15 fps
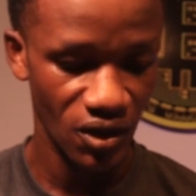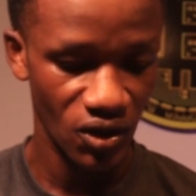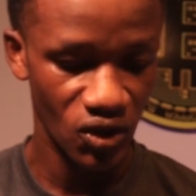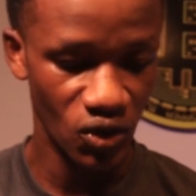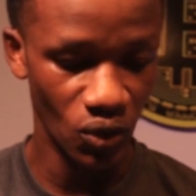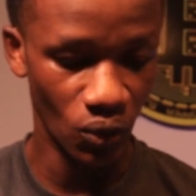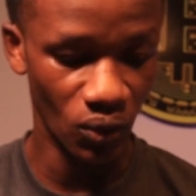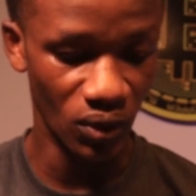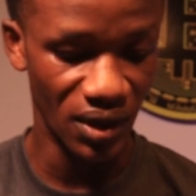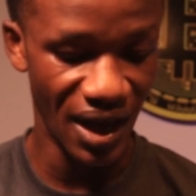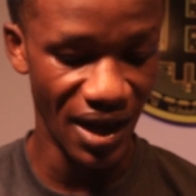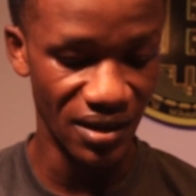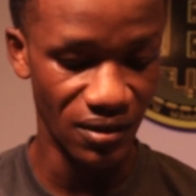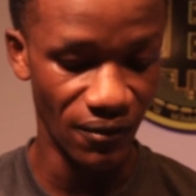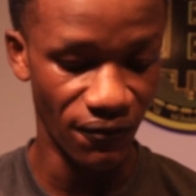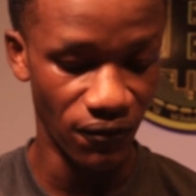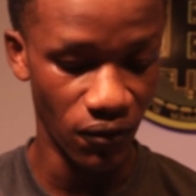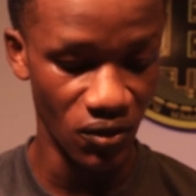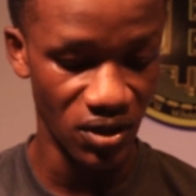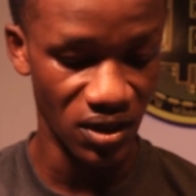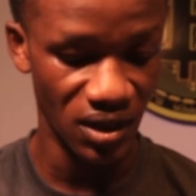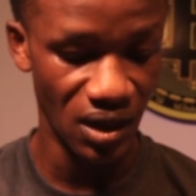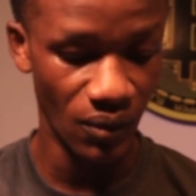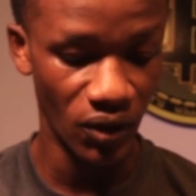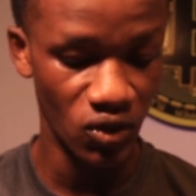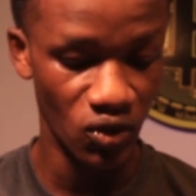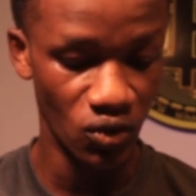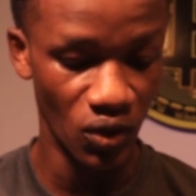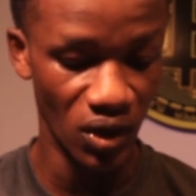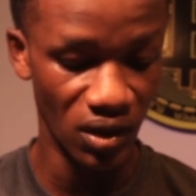So that's the first thing I want
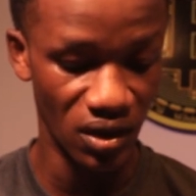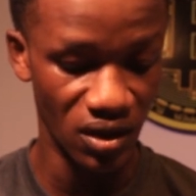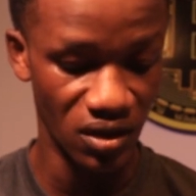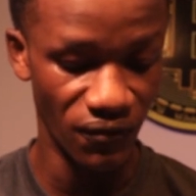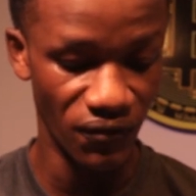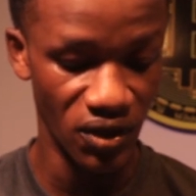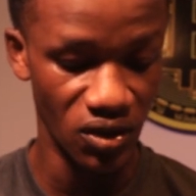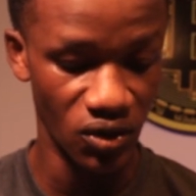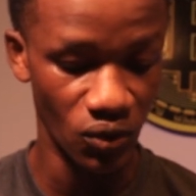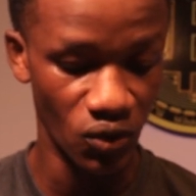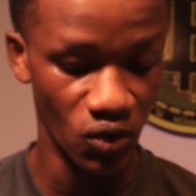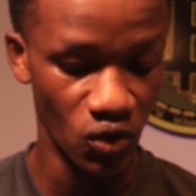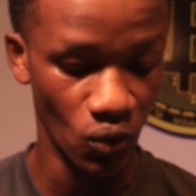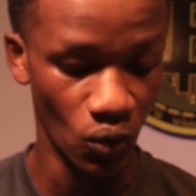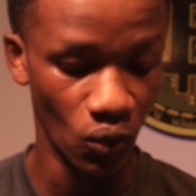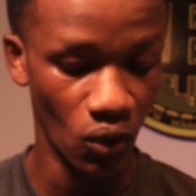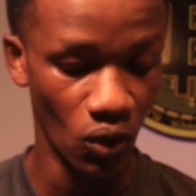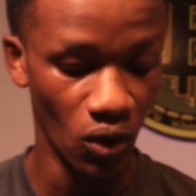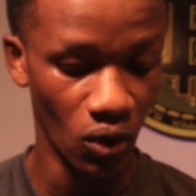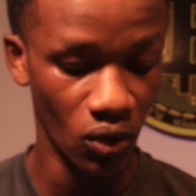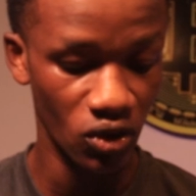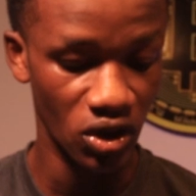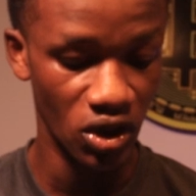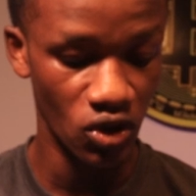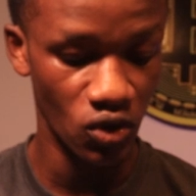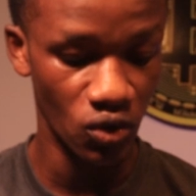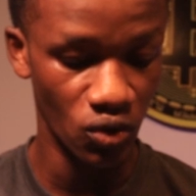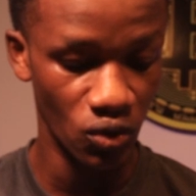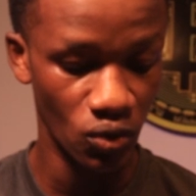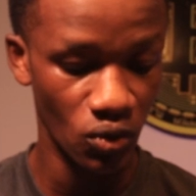to do in this video. So all you need
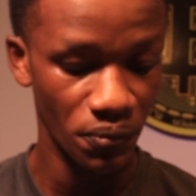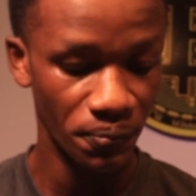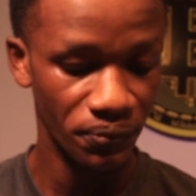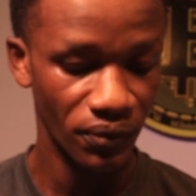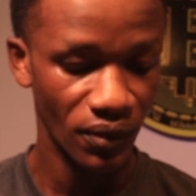to do